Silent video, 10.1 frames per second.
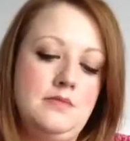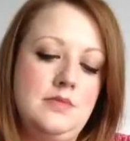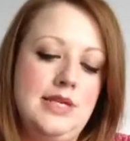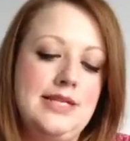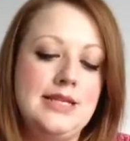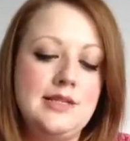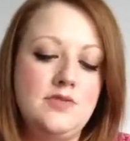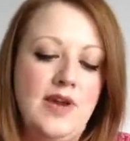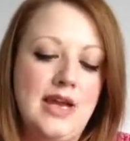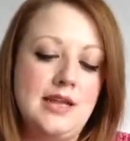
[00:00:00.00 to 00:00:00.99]
is
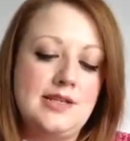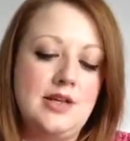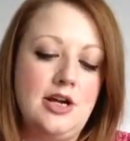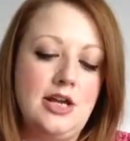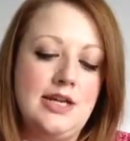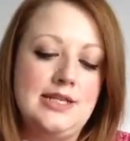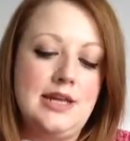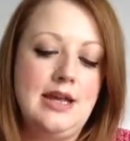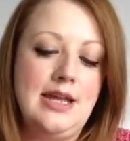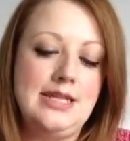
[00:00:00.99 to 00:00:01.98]
Instant Radiance
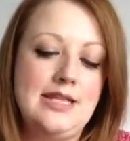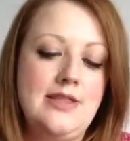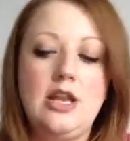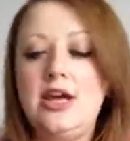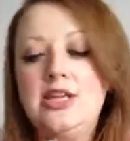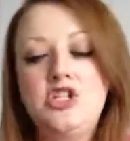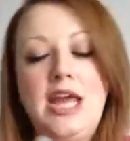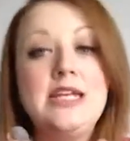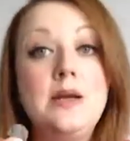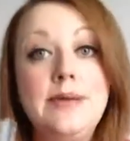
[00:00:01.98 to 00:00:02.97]
highlighter, and it's in the light
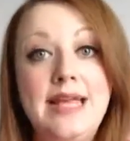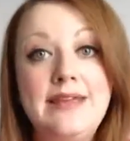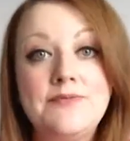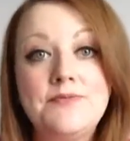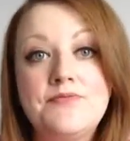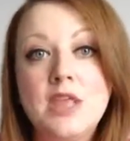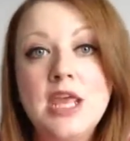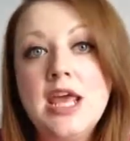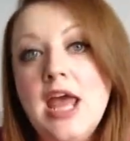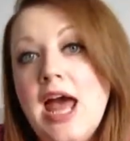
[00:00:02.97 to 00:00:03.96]
shade, I believe.
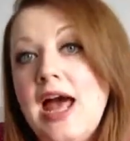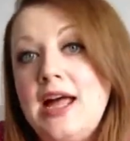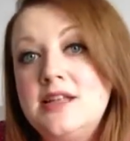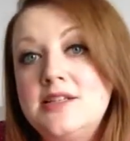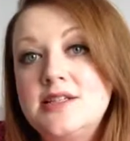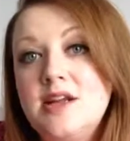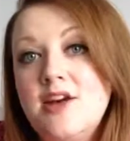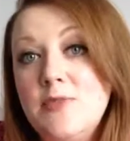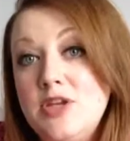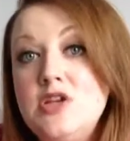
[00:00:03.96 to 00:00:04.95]
And
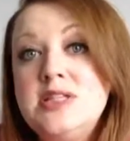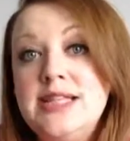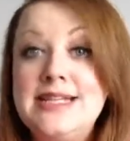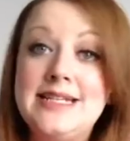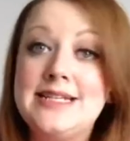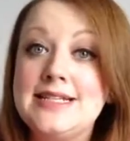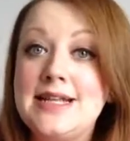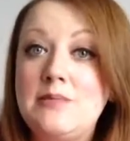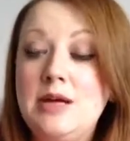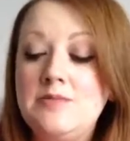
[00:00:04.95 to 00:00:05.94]
I've been using these since the
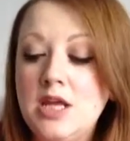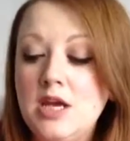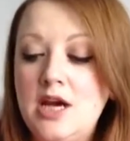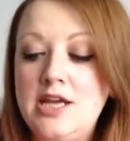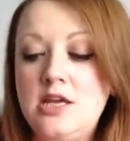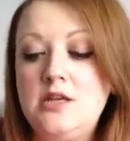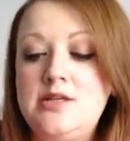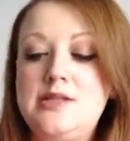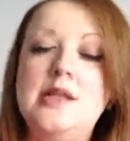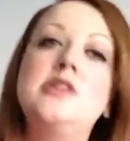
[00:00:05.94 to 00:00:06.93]
summer. I
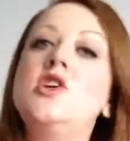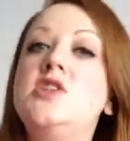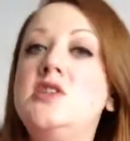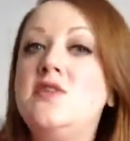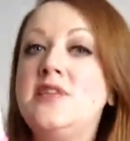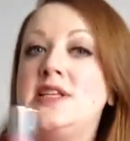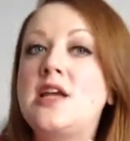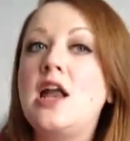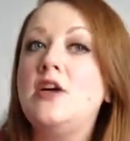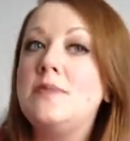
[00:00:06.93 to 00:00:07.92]
use a dot of this
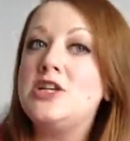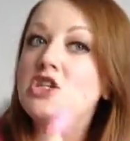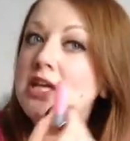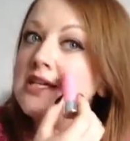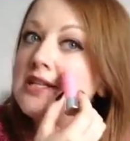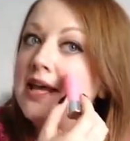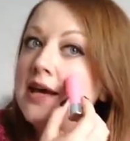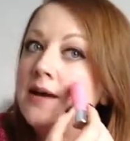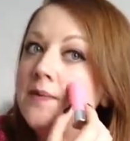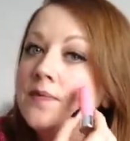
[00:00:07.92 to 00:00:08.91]
colour on my cheeks
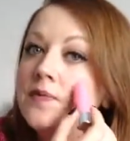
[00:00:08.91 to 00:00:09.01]
here,